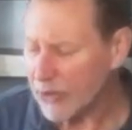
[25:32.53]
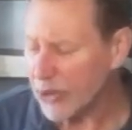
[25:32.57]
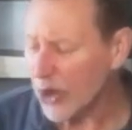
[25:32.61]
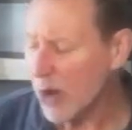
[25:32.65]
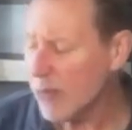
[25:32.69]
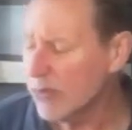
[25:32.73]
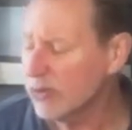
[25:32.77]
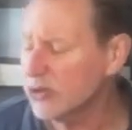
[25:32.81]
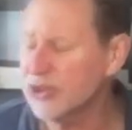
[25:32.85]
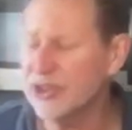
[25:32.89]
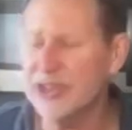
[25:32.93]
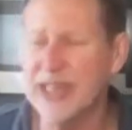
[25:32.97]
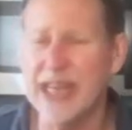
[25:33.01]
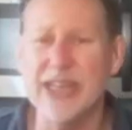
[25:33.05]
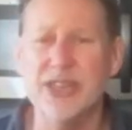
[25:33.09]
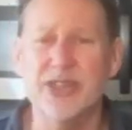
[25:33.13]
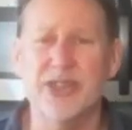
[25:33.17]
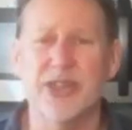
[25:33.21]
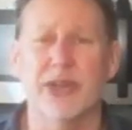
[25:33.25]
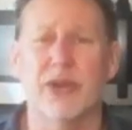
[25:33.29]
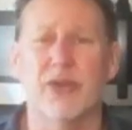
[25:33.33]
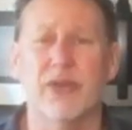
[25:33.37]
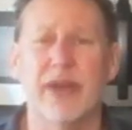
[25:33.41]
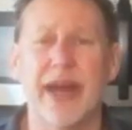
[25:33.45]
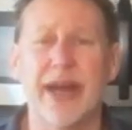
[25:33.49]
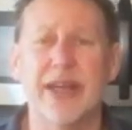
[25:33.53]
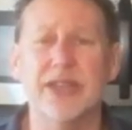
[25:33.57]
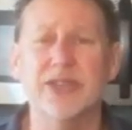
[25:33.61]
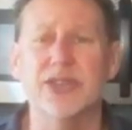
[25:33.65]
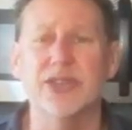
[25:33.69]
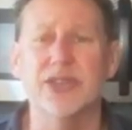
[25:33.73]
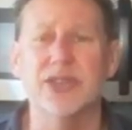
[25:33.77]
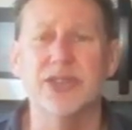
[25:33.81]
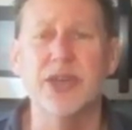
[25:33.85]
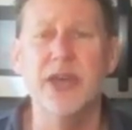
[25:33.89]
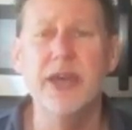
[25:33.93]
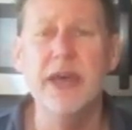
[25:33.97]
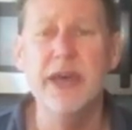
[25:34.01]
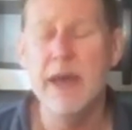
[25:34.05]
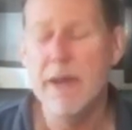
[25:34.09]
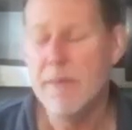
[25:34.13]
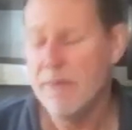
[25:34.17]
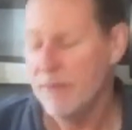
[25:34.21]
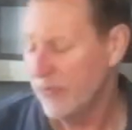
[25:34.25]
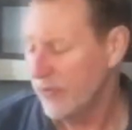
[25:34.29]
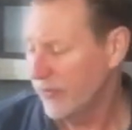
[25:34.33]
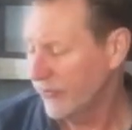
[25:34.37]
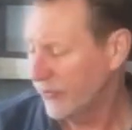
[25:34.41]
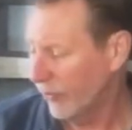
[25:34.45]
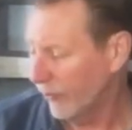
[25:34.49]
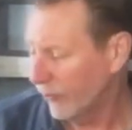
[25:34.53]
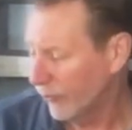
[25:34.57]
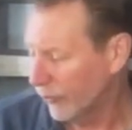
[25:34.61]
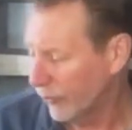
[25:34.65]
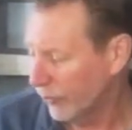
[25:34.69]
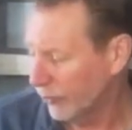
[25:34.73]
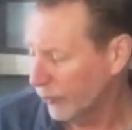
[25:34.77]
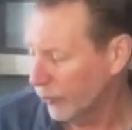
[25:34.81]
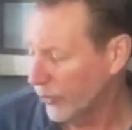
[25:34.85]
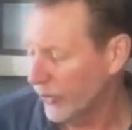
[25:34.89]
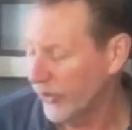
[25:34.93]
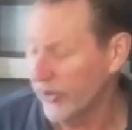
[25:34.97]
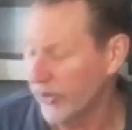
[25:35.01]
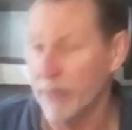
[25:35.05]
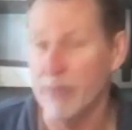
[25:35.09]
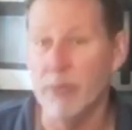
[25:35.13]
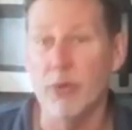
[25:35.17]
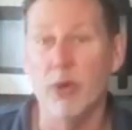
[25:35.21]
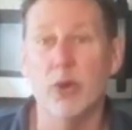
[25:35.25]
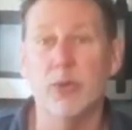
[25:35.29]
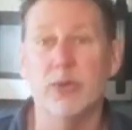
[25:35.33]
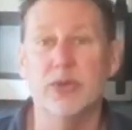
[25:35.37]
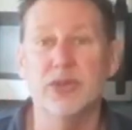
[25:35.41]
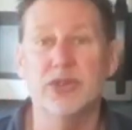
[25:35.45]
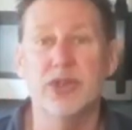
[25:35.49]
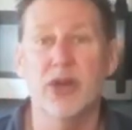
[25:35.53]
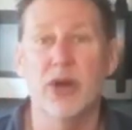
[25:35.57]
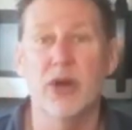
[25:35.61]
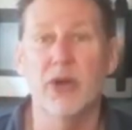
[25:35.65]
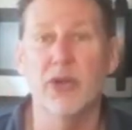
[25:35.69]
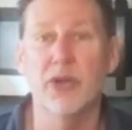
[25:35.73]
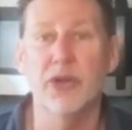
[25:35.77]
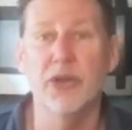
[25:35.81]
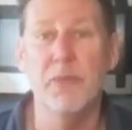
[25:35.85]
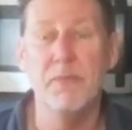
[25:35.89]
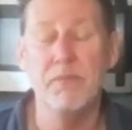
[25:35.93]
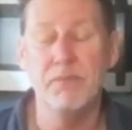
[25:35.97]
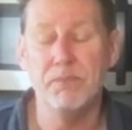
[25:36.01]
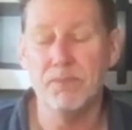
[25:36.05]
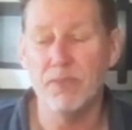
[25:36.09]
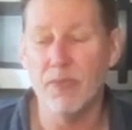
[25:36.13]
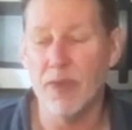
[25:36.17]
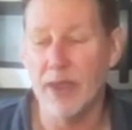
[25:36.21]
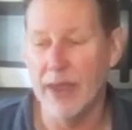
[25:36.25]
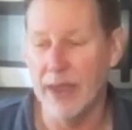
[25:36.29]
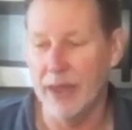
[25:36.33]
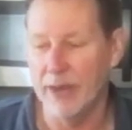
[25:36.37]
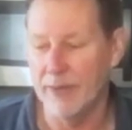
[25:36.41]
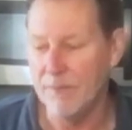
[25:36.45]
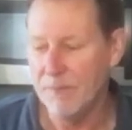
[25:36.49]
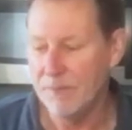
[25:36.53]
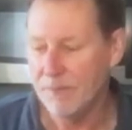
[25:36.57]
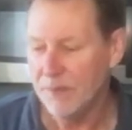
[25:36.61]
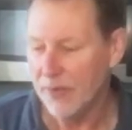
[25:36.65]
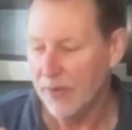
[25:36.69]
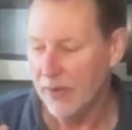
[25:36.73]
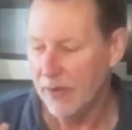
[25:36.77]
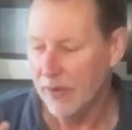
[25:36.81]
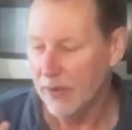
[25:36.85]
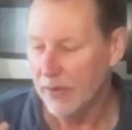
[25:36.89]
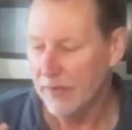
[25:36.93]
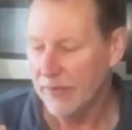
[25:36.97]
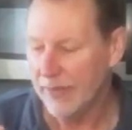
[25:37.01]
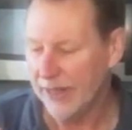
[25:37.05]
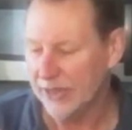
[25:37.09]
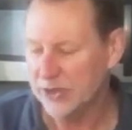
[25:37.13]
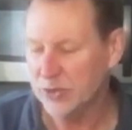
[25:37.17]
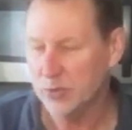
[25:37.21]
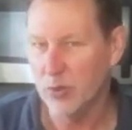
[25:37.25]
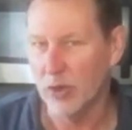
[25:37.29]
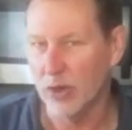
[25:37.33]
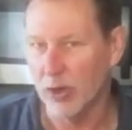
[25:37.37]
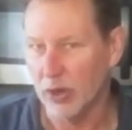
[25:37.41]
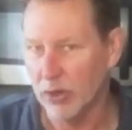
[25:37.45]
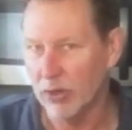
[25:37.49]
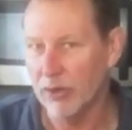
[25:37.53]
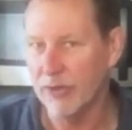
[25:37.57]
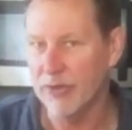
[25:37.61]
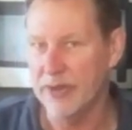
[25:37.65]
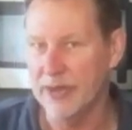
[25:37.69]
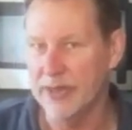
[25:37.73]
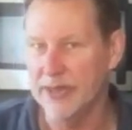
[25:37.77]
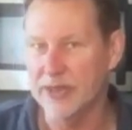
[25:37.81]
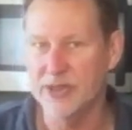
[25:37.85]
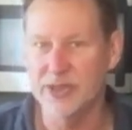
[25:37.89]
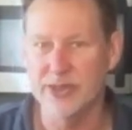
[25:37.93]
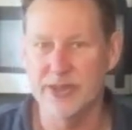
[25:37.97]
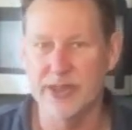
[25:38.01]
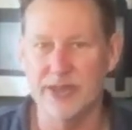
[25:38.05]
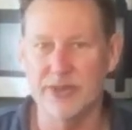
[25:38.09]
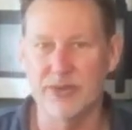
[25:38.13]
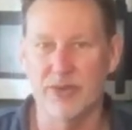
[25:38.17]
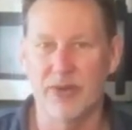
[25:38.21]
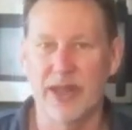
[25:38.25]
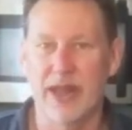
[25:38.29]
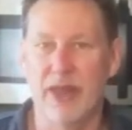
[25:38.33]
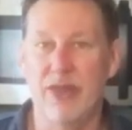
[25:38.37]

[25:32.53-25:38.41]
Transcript: you almost taste the grasses from, from where the milk was cold, and that's where earthiness is.